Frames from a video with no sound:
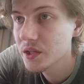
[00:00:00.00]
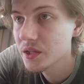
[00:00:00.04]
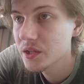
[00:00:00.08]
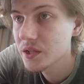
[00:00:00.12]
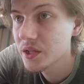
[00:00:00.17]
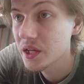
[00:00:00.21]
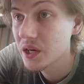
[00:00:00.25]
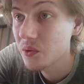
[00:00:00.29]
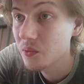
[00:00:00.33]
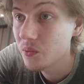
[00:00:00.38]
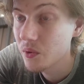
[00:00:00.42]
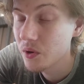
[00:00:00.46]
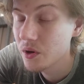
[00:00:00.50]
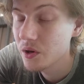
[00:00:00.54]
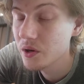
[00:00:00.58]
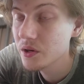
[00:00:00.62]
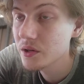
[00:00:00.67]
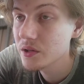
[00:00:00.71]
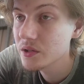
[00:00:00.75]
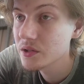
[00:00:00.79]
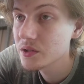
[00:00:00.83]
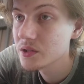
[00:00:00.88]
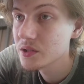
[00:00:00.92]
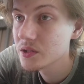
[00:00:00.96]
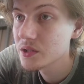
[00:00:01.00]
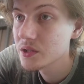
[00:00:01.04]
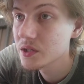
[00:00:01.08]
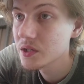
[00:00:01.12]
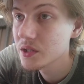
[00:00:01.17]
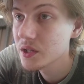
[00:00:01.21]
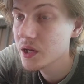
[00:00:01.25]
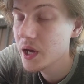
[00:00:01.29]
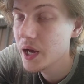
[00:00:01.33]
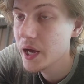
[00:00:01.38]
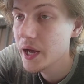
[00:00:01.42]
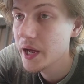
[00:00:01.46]
that it works,
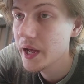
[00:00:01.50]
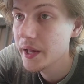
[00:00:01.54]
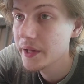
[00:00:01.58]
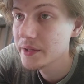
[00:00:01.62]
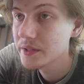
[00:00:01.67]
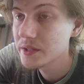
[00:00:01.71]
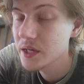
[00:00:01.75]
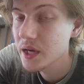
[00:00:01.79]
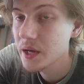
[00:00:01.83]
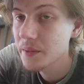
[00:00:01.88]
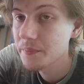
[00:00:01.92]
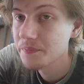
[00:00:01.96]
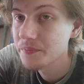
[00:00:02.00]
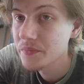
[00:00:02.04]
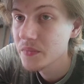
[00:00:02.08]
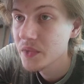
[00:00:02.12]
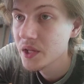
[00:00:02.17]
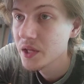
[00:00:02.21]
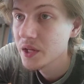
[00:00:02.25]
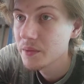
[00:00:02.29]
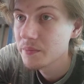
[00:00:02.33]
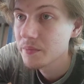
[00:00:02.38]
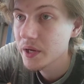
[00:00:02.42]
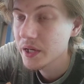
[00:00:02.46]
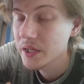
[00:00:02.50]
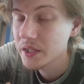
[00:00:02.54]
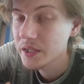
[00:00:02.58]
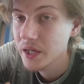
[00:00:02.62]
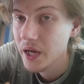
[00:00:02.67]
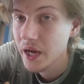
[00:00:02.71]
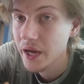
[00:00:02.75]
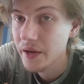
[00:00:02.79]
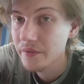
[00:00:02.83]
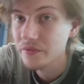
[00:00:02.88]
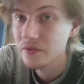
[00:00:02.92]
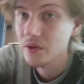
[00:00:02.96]
and make it
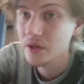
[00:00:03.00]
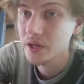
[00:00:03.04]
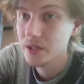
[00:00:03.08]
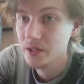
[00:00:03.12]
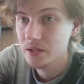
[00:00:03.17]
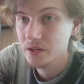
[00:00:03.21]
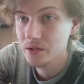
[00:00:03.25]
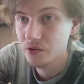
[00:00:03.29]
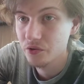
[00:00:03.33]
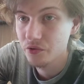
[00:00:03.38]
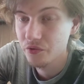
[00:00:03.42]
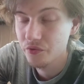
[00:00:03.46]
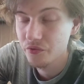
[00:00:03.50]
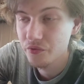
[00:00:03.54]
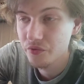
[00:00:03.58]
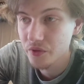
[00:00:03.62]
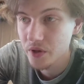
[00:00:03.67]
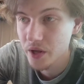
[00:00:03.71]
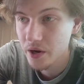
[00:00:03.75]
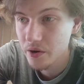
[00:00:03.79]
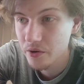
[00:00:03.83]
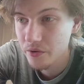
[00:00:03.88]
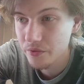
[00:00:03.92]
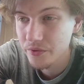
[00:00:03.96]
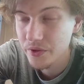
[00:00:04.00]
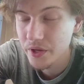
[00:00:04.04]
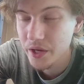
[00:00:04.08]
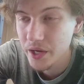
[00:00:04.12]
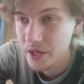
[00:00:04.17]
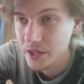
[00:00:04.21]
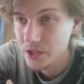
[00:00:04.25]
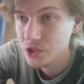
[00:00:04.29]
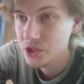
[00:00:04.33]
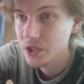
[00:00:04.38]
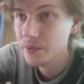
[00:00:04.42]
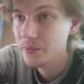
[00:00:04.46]
have like a little flare on the
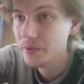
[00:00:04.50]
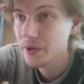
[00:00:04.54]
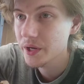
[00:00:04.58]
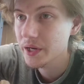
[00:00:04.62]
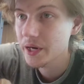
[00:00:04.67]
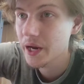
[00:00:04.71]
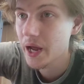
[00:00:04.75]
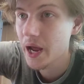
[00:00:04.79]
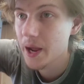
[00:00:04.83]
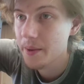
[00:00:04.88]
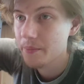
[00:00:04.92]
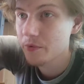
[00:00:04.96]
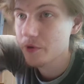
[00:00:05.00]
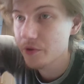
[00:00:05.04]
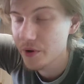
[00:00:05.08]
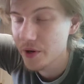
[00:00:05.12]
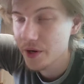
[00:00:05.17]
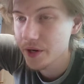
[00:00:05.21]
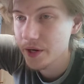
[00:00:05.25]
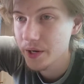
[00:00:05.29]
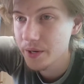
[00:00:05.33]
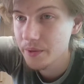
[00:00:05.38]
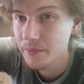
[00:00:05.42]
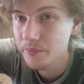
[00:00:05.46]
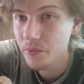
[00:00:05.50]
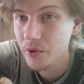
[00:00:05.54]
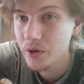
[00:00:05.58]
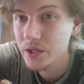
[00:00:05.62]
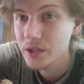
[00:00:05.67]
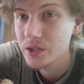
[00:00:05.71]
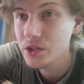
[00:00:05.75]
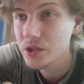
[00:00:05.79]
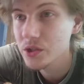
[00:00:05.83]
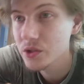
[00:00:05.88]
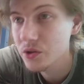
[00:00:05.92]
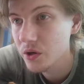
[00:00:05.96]
edge that we can hammer it in when
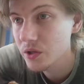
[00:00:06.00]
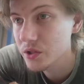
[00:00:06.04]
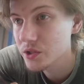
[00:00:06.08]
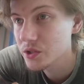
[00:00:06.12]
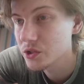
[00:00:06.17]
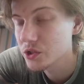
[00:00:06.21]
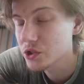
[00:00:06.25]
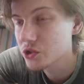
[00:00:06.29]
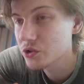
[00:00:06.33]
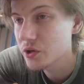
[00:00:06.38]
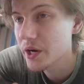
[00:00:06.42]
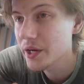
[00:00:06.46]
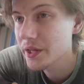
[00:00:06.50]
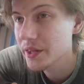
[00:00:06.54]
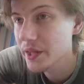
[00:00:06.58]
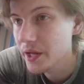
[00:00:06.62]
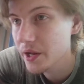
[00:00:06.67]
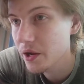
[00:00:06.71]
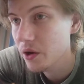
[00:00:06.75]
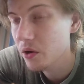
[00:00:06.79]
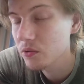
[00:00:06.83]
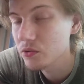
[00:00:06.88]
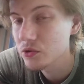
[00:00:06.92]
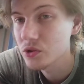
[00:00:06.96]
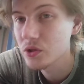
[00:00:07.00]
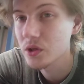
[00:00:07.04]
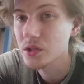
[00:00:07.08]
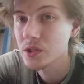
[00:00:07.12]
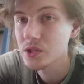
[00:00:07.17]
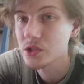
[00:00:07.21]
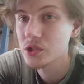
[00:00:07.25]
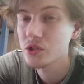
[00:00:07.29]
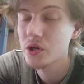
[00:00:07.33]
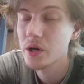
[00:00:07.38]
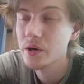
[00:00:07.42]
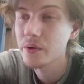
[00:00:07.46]
it's nice and straight, that hole's nice
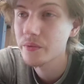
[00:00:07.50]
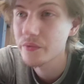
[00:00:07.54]
and straight.